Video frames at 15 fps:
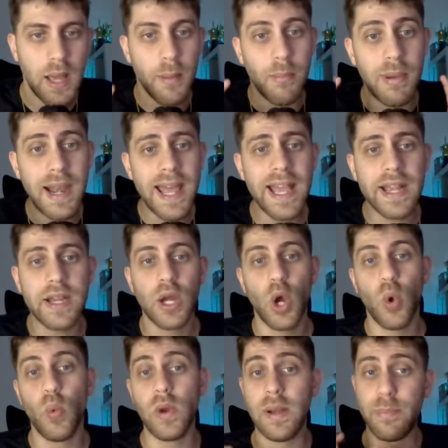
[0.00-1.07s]
black
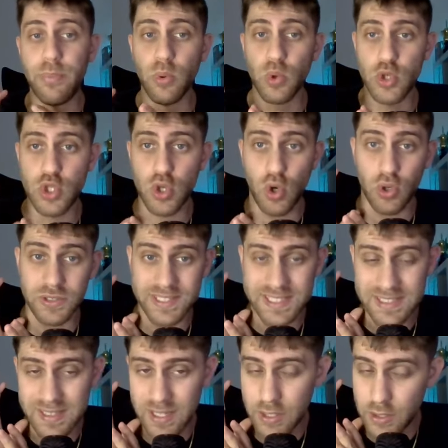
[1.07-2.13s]
will push on